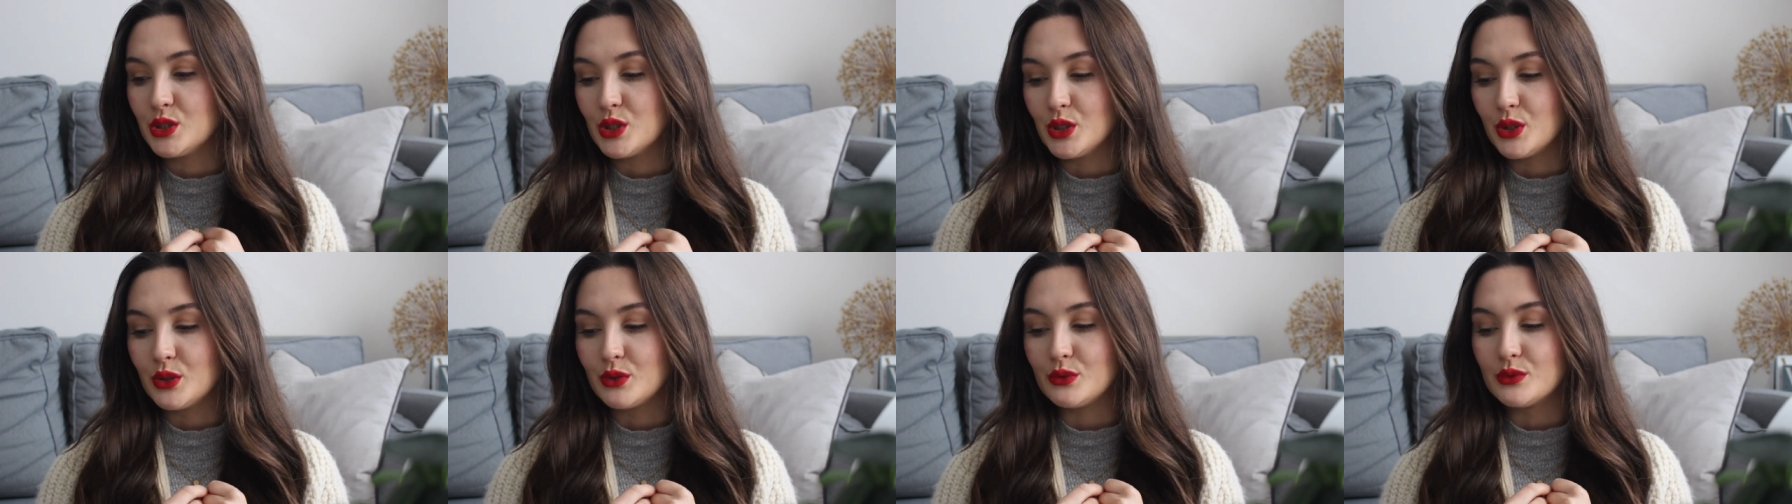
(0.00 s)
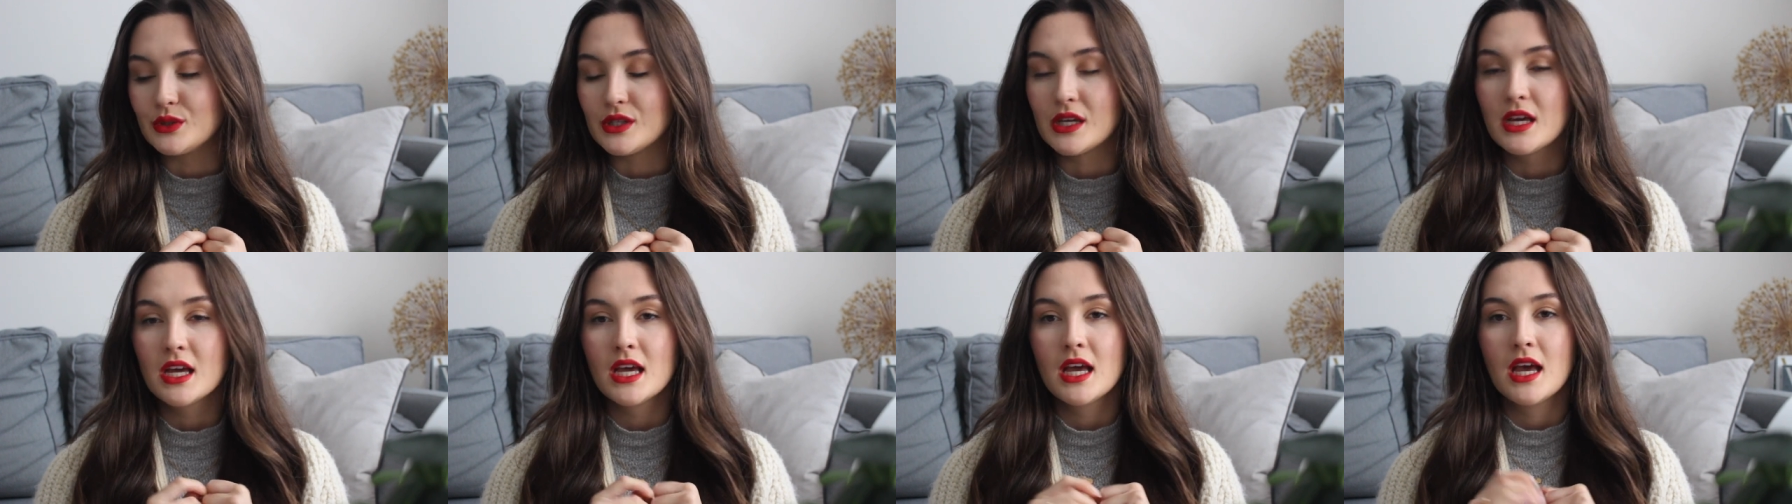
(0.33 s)

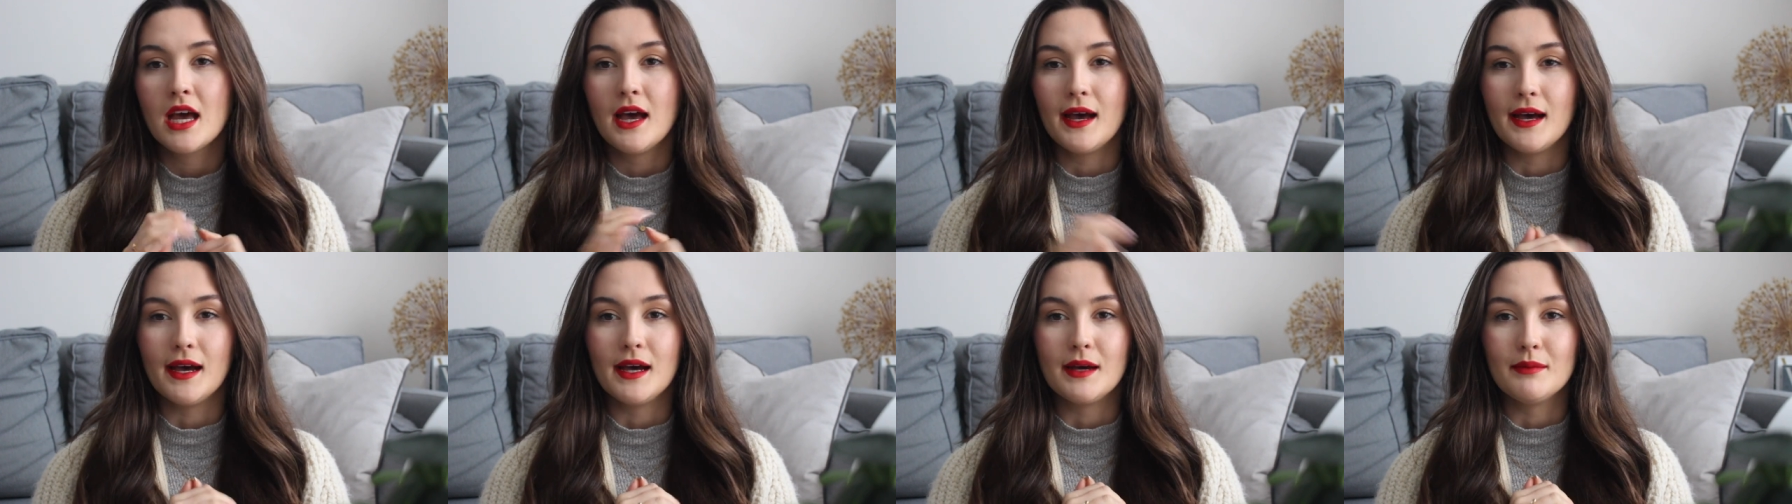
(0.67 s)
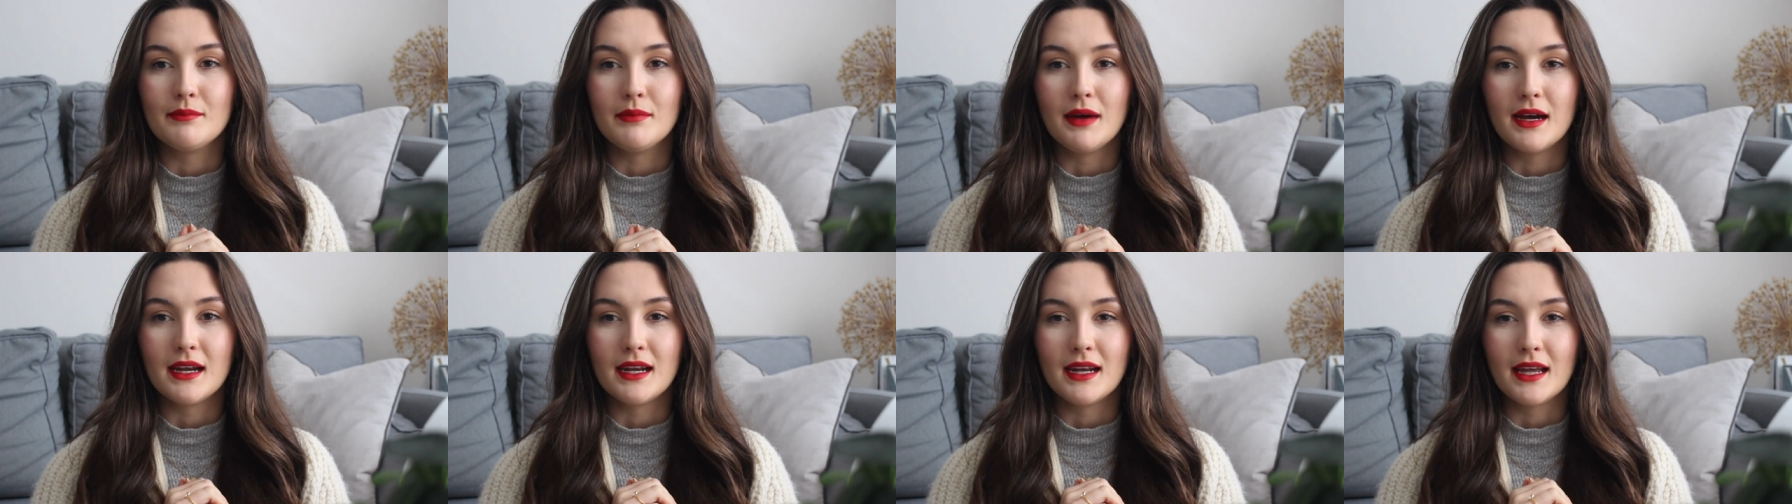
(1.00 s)
nude.
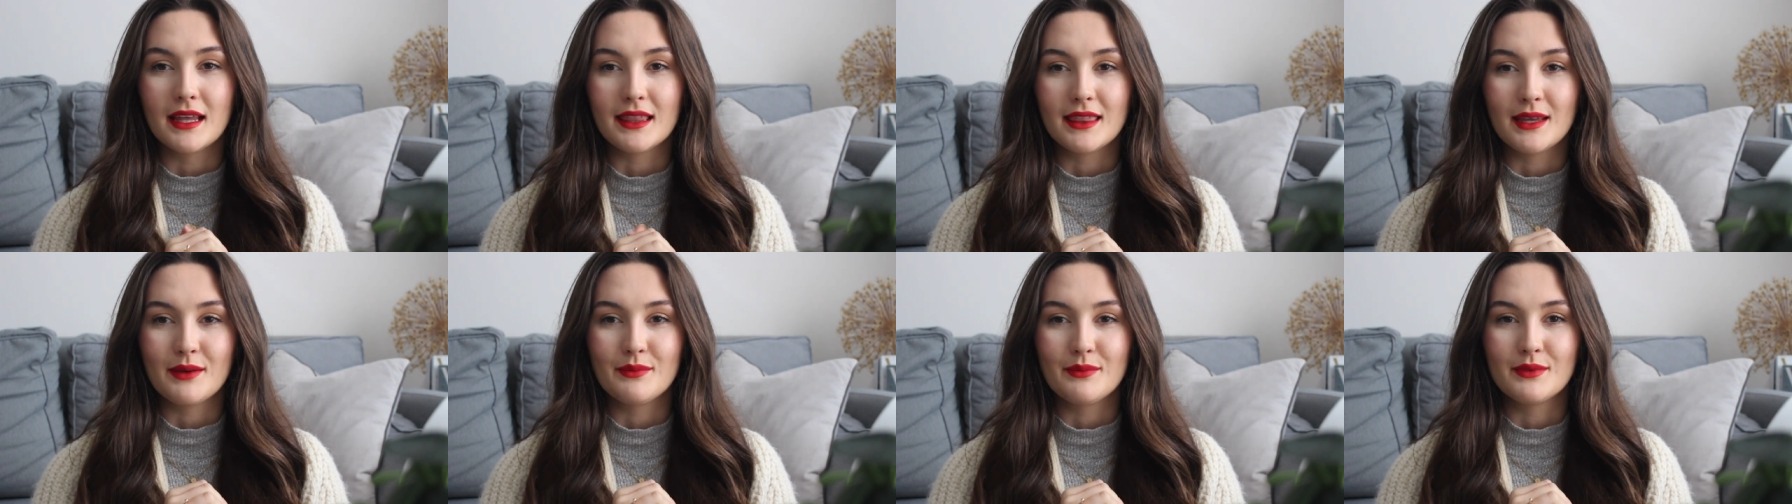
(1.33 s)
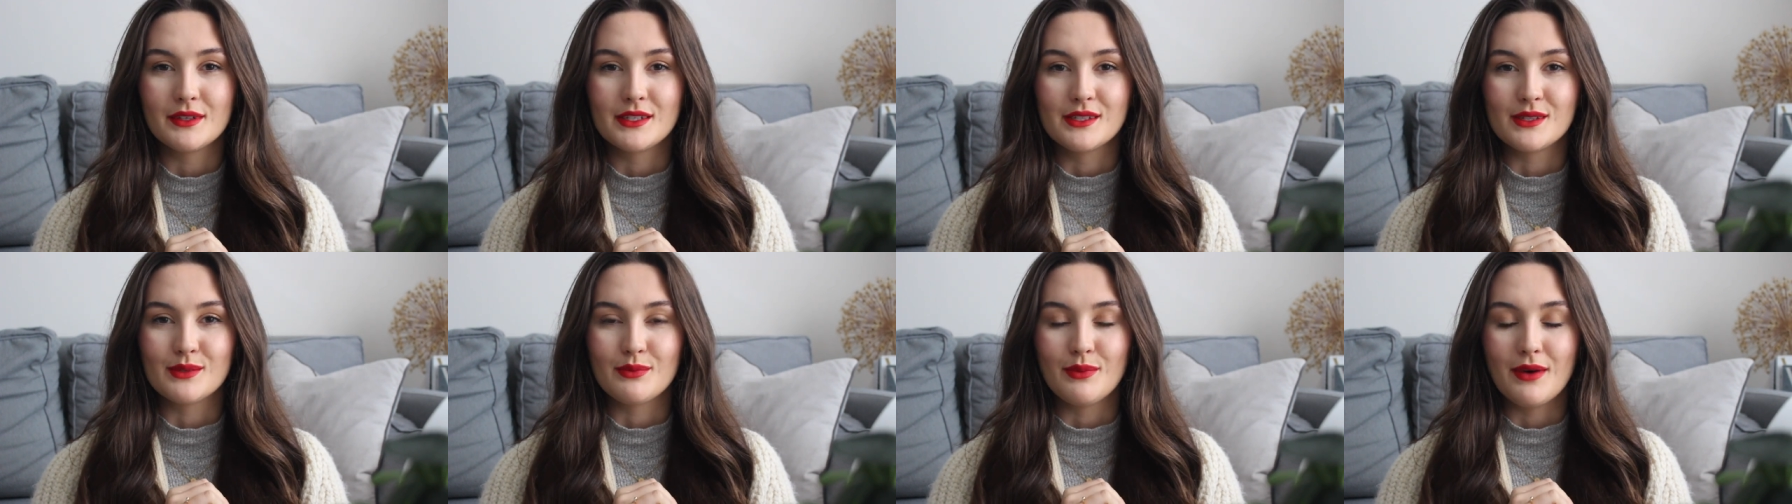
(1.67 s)
Um, I like that
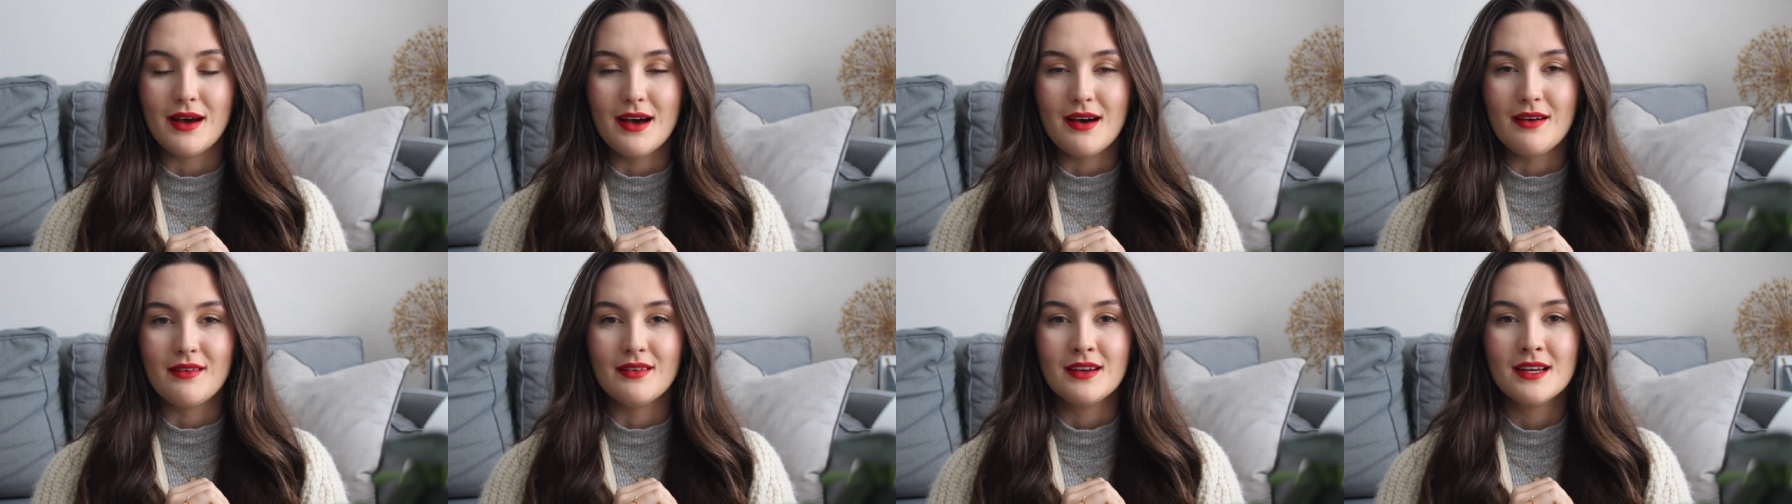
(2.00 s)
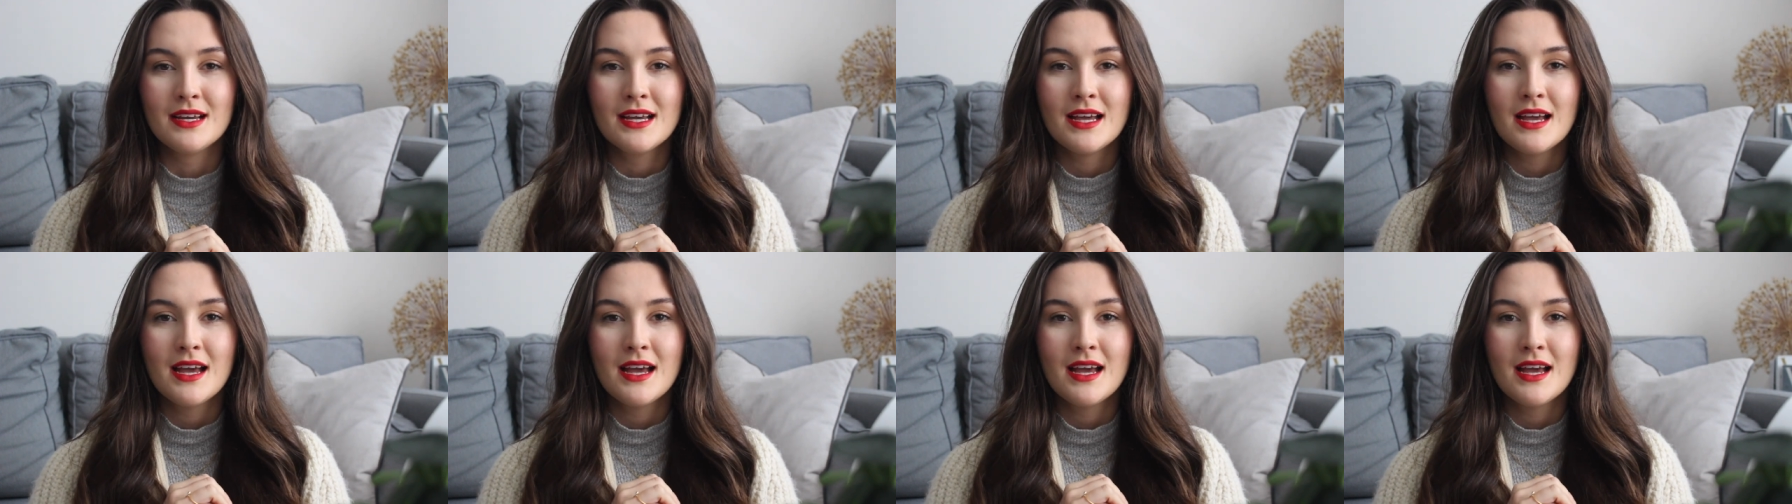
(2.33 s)
one as well.